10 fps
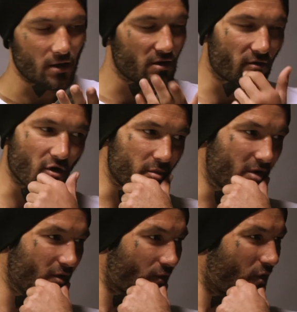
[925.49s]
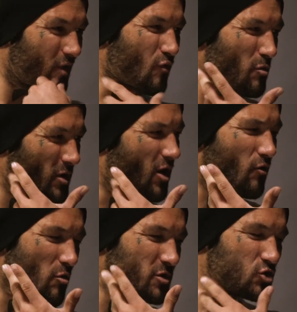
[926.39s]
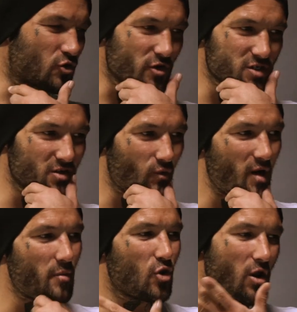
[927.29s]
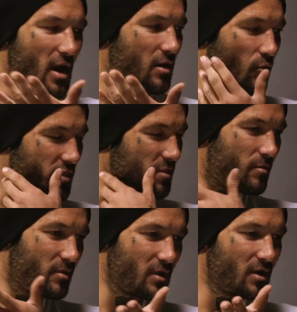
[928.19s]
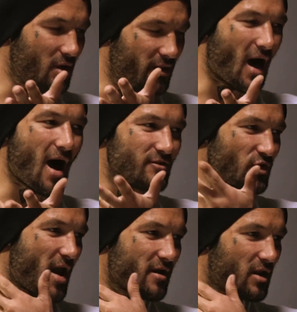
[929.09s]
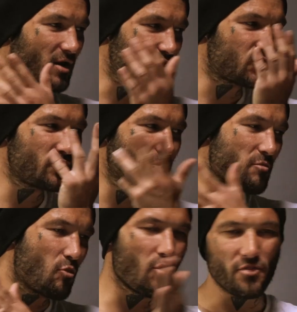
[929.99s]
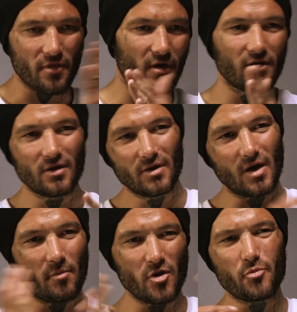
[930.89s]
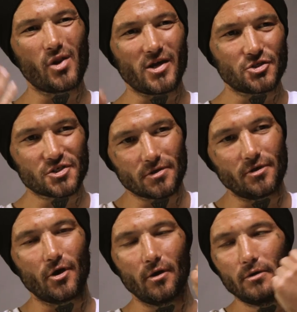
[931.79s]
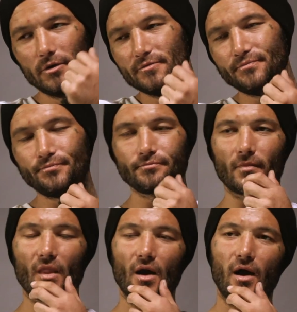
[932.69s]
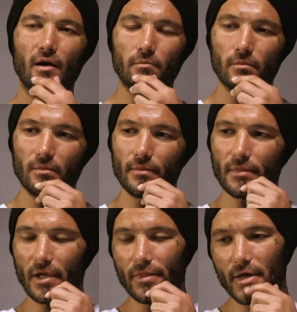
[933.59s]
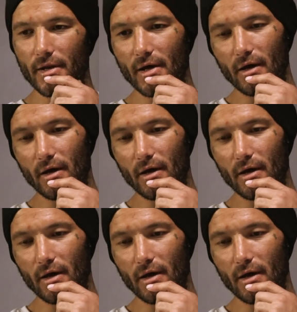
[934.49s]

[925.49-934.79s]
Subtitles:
robbing tourists in a way, but not like with knives or anger. Like I was doing it more with manipulations. You know, and then